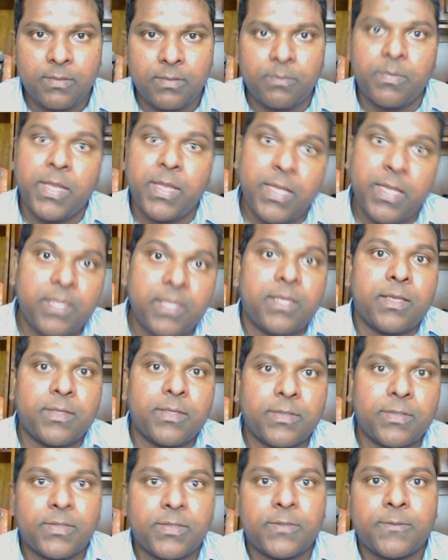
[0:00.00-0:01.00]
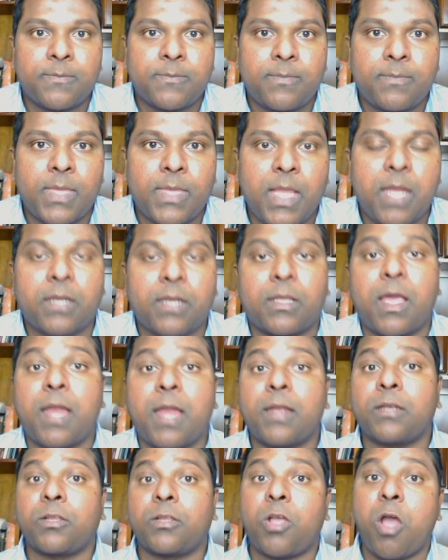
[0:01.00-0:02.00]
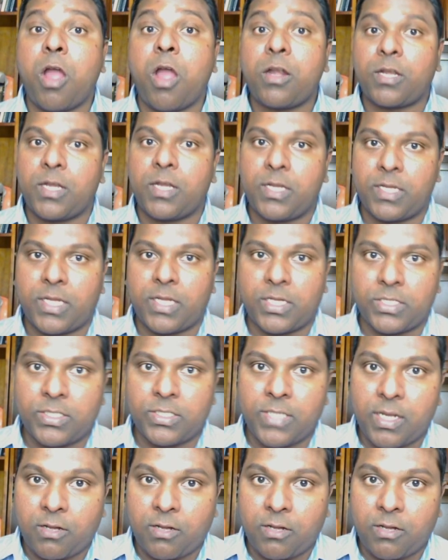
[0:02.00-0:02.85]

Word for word: many years. And current contraindication,